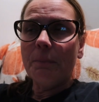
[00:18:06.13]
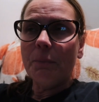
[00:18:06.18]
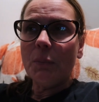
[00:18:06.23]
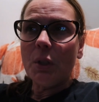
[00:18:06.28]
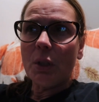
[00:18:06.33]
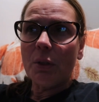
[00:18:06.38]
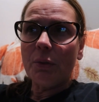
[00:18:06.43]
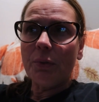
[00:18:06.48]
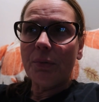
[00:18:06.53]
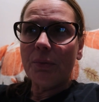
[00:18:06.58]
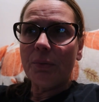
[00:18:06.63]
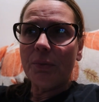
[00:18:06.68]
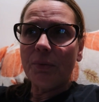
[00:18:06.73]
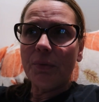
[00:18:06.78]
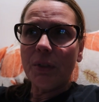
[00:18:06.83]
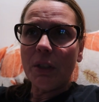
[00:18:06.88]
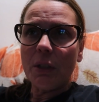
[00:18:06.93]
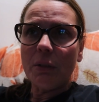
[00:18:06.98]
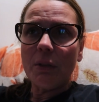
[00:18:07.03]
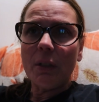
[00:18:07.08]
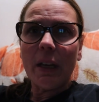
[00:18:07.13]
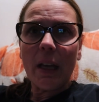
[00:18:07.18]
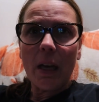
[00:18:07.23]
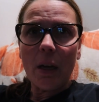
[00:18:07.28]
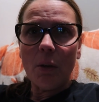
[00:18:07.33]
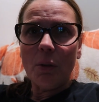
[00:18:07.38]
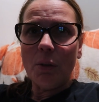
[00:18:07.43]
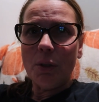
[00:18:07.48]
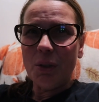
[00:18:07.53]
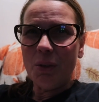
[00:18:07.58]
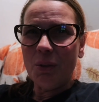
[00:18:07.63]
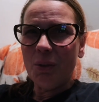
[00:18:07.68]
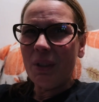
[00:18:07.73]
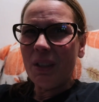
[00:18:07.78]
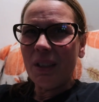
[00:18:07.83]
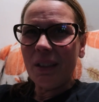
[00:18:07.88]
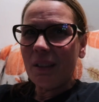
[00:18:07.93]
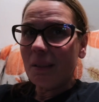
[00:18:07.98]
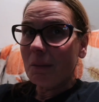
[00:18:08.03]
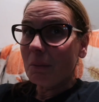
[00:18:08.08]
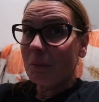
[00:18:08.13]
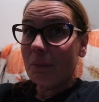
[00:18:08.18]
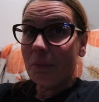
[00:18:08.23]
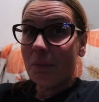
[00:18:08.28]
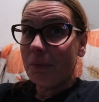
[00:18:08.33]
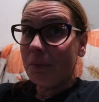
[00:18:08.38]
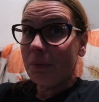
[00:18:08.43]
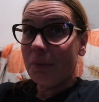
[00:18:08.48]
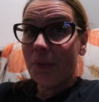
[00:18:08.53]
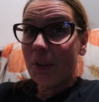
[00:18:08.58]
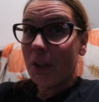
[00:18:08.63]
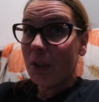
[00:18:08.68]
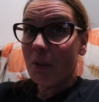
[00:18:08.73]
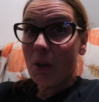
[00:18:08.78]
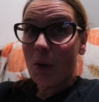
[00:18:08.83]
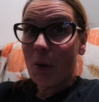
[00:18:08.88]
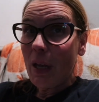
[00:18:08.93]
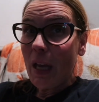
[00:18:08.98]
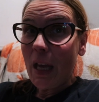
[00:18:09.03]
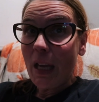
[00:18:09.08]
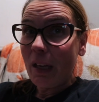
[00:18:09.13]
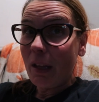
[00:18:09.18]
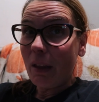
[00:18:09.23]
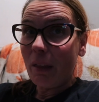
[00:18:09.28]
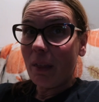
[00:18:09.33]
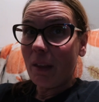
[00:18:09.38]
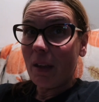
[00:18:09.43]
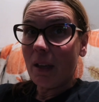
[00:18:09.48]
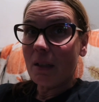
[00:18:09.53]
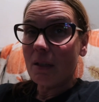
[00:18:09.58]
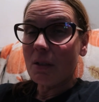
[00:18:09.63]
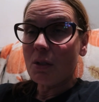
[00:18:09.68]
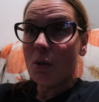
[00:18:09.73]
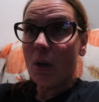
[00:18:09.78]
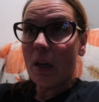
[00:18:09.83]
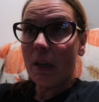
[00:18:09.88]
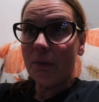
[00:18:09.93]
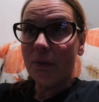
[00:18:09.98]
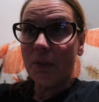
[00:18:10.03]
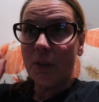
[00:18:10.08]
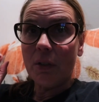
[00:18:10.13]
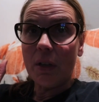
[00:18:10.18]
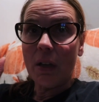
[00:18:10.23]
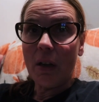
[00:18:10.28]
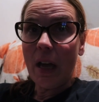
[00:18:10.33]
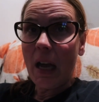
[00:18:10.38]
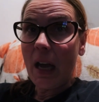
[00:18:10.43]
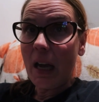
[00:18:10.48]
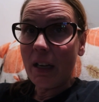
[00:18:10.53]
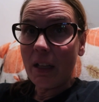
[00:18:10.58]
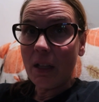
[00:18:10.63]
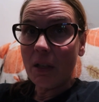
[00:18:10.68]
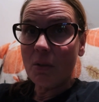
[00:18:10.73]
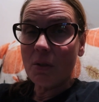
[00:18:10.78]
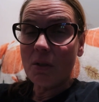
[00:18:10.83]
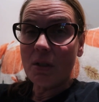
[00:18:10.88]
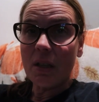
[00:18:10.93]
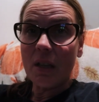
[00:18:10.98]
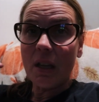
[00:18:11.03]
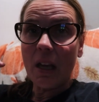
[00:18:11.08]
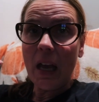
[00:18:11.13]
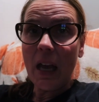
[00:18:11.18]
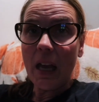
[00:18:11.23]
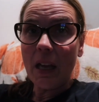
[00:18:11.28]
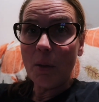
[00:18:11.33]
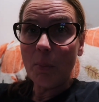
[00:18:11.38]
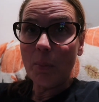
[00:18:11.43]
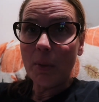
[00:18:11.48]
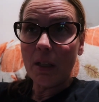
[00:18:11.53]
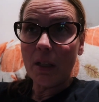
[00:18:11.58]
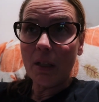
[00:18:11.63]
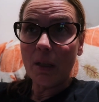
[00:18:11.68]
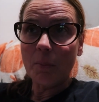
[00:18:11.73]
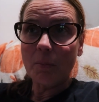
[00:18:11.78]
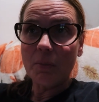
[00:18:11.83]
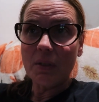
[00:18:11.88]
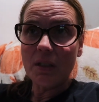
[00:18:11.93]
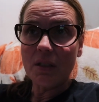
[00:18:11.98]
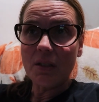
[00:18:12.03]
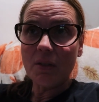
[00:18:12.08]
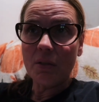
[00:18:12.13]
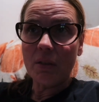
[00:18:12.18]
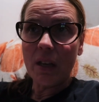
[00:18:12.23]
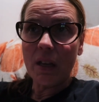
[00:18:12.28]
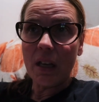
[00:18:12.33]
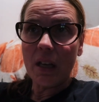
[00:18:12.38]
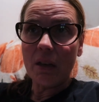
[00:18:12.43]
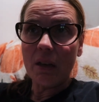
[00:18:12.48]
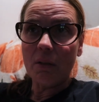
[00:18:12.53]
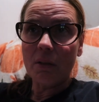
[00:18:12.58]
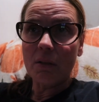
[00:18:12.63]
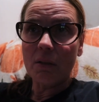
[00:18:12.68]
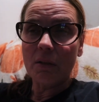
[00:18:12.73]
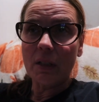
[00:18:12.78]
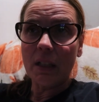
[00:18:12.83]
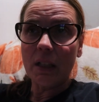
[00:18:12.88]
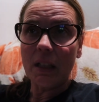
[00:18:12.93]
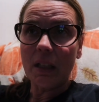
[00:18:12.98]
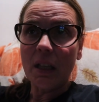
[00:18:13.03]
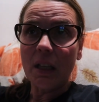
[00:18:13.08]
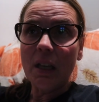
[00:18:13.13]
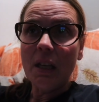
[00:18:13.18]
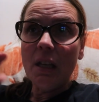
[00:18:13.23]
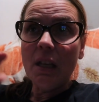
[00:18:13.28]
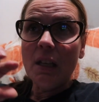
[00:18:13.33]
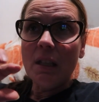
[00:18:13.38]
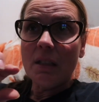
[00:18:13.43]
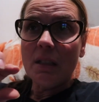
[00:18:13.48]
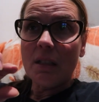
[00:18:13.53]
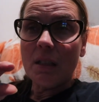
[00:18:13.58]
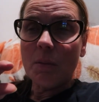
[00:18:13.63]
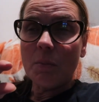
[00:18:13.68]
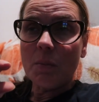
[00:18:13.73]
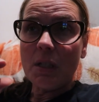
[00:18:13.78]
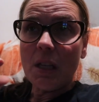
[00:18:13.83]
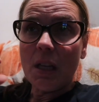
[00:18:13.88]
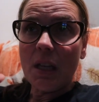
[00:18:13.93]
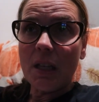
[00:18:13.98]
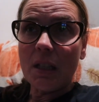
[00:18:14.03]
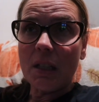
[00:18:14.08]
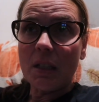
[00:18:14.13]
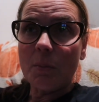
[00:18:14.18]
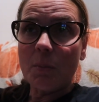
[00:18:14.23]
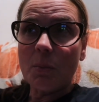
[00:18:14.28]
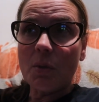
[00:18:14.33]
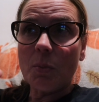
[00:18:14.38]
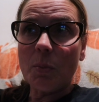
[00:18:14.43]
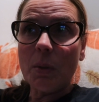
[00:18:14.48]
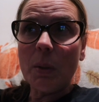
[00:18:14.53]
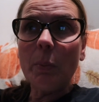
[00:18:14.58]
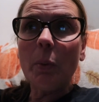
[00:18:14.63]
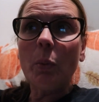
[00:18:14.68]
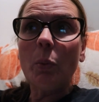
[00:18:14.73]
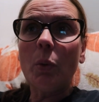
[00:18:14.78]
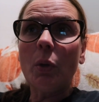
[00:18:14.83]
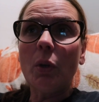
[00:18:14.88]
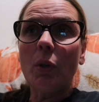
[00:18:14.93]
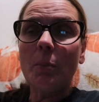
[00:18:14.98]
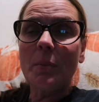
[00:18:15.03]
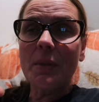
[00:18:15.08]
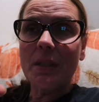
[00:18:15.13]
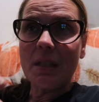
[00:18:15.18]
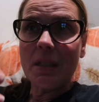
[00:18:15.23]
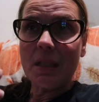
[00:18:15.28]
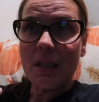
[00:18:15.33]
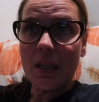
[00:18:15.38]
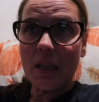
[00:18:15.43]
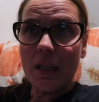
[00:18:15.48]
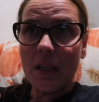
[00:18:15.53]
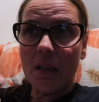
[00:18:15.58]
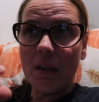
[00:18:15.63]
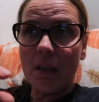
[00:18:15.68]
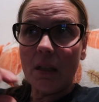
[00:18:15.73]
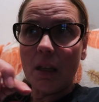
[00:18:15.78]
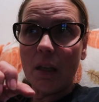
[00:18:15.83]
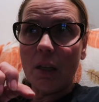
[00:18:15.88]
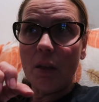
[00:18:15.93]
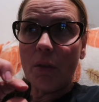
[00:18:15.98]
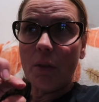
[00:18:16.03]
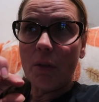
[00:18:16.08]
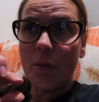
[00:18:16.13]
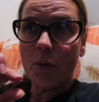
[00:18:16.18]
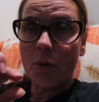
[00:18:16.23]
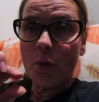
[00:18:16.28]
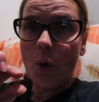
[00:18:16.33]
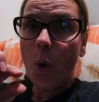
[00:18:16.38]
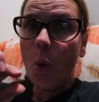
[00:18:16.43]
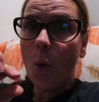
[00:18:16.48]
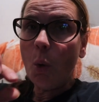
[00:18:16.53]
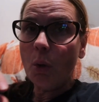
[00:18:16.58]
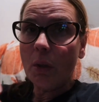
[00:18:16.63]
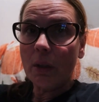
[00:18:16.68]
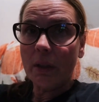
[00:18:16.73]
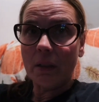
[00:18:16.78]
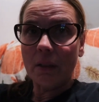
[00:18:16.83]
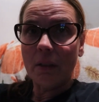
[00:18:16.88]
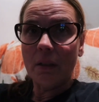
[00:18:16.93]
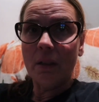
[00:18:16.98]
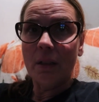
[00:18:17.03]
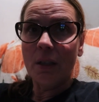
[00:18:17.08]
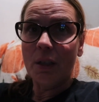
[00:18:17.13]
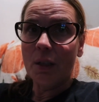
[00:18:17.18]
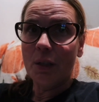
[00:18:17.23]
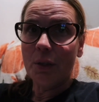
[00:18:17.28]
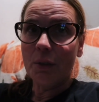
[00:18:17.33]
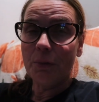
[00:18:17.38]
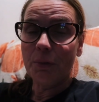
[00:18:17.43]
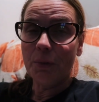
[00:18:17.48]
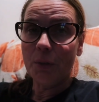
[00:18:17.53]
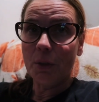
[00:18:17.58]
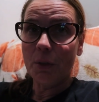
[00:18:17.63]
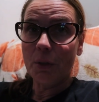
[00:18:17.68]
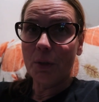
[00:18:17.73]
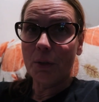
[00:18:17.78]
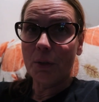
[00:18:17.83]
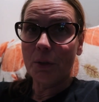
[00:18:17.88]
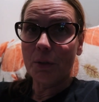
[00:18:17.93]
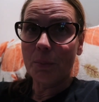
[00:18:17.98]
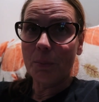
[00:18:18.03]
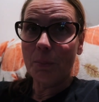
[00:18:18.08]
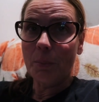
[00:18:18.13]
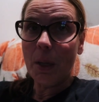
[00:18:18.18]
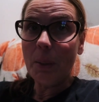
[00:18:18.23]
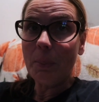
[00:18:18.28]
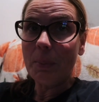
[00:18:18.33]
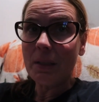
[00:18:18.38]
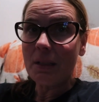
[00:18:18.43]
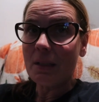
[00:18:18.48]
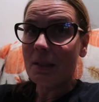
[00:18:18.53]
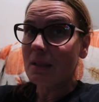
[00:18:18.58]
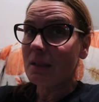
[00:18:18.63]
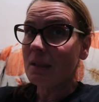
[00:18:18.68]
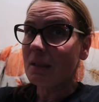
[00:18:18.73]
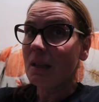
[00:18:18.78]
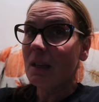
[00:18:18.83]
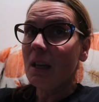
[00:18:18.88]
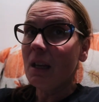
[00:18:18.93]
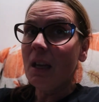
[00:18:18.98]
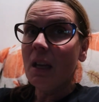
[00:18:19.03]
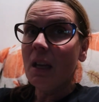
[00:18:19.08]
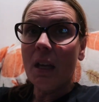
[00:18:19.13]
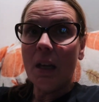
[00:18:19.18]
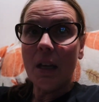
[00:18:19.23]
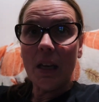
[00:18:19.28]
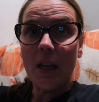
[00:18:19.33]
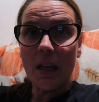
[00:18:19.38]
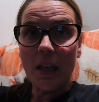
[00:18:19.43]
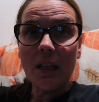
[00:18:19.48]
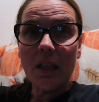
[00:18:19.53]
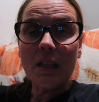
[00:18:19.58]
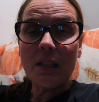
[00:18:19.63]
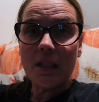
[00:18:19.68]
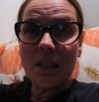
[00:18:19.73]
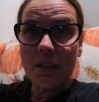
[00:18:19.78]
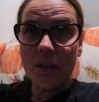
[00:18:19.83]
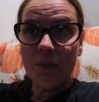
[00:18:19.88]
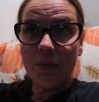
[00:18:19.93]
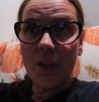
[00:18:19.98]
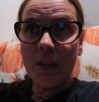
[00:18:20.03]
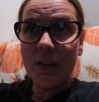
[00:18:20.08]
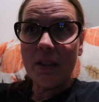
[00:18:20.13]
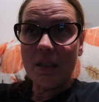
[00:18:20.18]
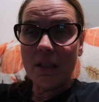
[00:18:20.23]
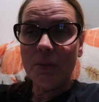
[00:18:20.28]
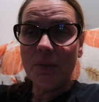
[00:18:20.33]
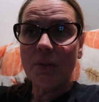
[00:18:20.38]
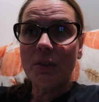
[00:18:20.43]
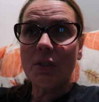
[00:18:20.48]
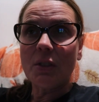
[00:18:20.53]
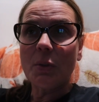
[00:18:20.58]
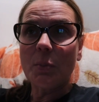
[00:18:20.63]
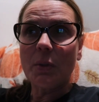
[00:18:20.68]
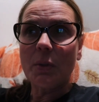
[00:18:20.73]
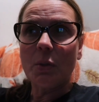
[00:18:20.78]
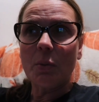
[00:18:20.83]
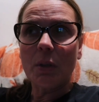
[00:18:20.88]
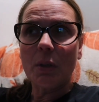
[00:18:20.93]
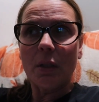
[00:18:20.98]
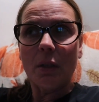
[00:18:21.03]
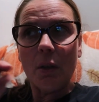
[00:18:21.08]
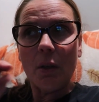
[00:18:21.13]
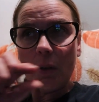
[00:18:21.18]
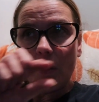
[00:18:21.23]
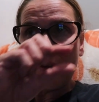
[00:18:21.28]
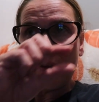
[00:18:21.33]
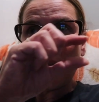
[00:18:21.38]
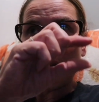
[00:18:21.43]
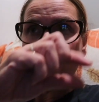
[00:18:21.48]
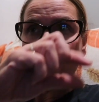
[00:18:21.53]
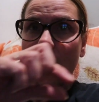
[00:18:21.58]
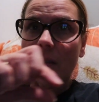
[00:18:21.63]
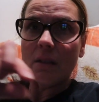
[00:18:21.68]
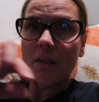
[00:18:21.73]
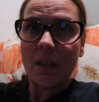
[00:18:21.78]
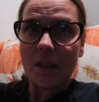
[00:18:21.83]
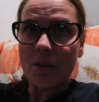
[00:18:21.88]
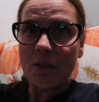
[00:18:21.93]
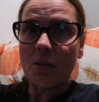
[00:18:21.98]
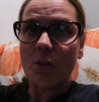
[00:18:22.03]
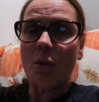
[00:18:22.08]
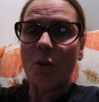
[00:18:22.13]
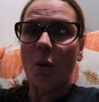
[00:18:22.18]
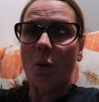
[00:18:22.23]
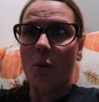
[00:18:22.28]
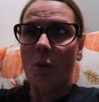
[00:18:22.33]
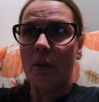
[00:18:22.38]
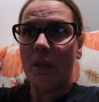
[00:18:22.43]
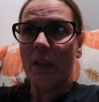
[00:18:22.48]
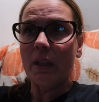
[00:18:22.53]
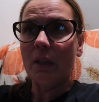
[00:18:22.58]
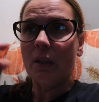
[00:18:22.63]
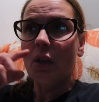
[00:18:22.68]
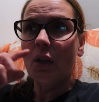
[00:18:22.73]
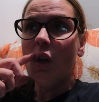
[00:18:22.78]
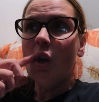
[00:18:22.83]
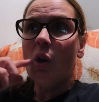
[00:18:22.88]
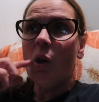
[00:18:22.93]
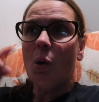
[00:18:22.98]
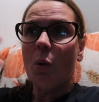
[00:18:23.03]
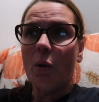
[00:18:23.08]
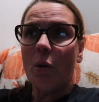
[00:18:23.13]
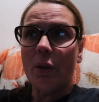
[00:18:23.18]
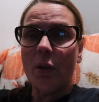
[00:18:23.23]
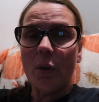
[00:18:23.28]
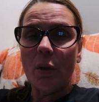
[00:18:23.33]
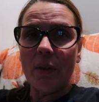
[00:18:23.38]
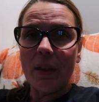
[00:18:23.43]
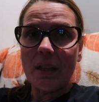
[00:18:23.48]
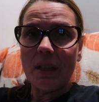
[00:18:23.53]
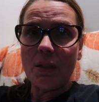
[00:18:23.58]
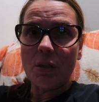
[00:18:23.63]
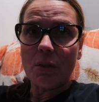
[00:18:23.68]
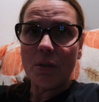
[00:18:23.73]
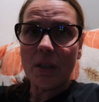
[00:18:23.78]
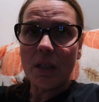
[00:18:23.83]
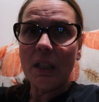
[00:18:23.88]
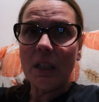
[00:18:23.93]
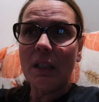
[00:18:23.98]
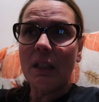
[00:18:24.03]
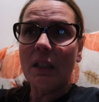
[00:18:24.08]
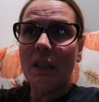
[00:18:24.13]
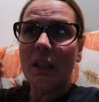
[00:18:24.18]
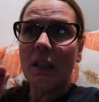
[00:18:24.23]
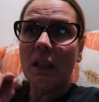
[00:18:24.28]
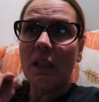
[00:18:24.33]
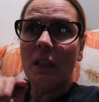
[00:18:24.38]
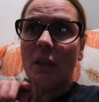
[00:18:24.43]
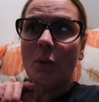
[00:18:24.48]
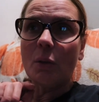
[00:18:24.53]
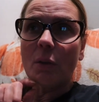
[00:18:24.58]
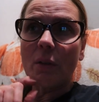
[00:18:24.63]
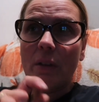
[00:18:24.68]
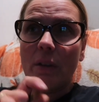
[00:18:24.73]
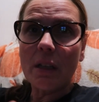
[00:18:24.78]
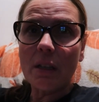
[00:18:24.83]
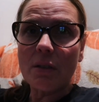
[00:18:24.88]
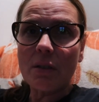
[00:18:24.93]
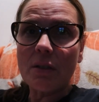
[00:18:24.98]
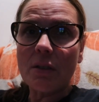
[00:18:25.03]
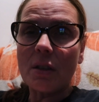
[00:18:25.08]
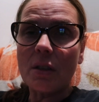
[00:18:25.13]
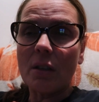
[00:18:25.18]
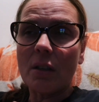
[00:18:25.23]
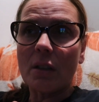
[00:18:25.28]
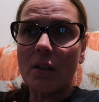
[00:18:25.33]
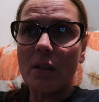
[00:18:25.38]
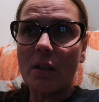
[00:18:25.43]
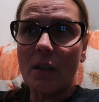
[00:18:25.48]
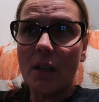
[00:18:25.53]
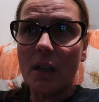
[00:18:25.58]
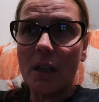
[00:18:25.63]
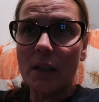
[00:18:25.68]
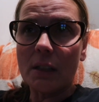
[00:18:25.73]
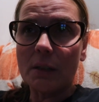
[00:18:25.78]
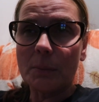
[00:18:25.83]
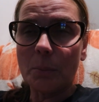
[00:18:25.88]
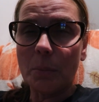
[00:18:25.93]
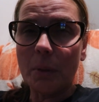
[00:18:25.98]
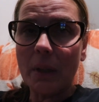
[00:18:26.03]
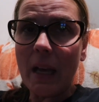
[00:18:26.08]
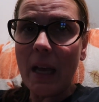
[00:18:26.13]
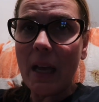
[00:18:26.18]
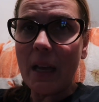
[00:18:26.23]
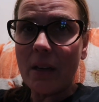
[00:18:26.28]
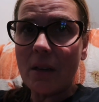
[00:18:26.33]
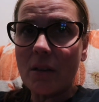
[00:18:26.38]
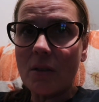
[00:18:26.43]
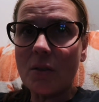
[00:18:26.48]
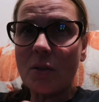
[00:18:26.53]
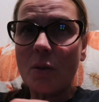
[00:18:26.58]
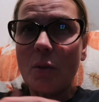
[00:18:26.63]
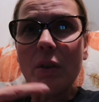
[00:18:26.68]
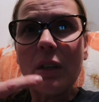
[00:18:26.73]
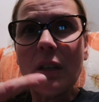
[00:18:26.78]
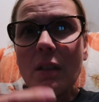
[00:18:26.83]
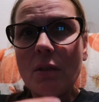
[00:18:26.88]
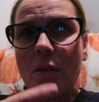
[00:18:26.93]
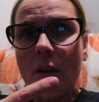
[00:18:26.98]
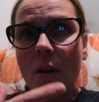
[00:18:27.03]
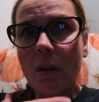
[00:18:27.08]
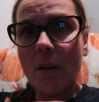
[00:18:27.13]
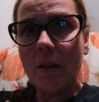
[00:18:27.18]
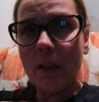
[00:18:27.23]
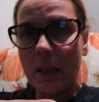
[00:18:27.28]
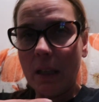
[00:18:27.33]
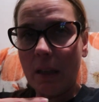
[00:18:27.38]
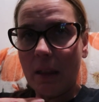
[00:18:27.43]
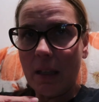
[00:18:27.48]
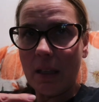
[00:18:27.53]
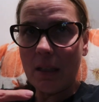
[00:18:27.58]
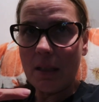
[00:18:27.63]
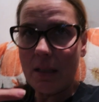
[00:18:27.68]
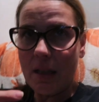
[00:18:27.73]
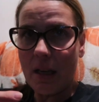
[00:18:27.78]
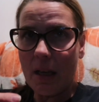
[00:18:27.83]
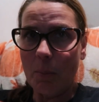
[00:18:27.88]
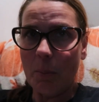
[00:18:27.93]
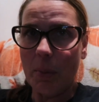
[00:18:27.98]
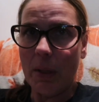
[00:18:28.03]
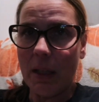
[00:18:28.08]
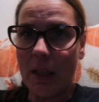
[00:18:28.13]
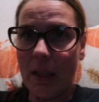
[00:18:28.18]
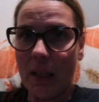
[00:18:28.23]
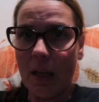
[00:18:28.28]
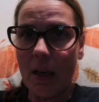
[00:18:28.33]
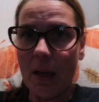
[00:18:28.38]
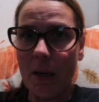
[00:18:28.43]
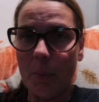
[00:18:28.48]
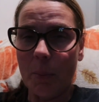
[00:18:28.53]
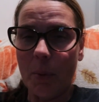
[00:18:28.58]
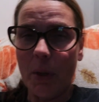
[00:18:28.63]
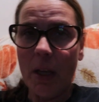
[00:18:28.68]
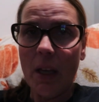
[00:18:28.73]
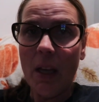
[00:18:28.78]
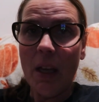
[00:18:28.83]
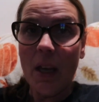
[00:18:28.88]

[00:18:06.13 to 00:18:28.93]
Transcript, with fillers: you know, figure it out, you can figure out anything. So I figured out how to use it, how to pick up this or that, or like sometimes people will mistake like their colon for puppies and I can identify the difference between no, that's that's her colon, or no, that's her kidney, or there's her um, bladder. So these are all like things that I'm picking up.